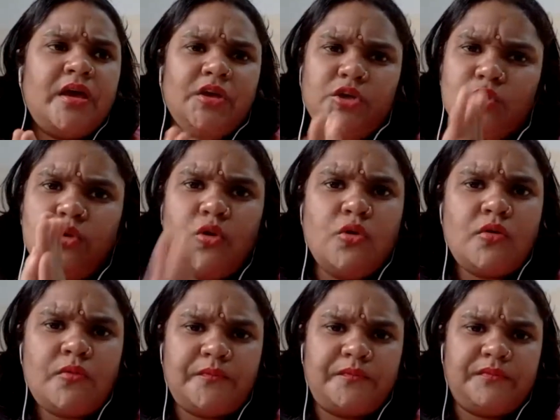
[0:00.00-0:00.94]
You
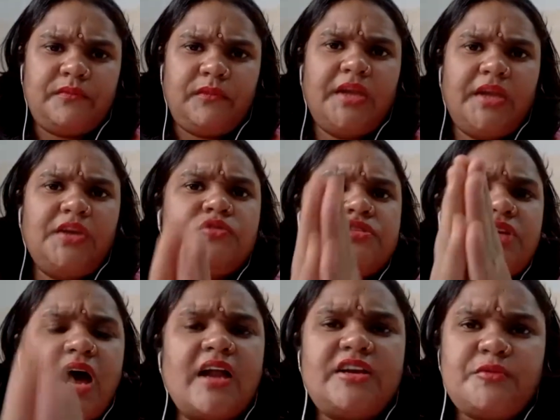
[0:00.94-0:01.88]
go and you
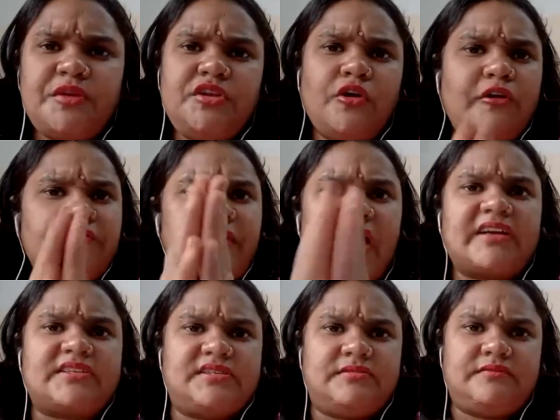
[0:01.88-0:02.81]
start with your
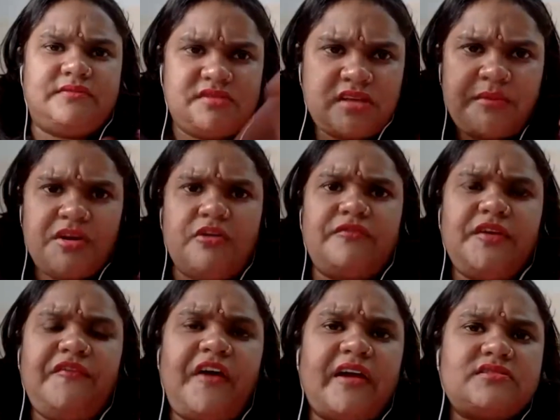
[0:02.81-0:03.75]
facts, summary of
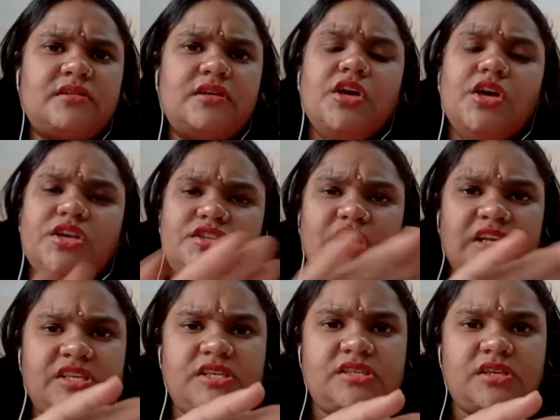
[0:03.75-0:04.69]
the facts.
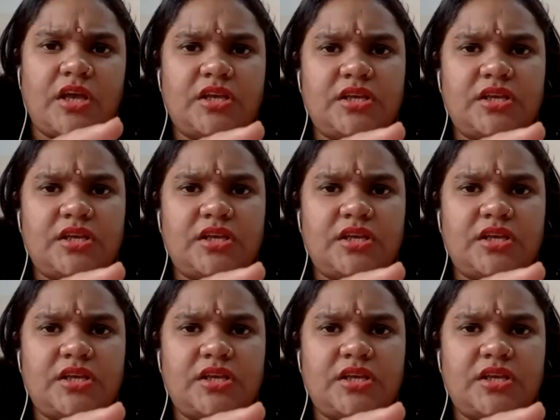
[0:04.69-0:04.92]
Judges,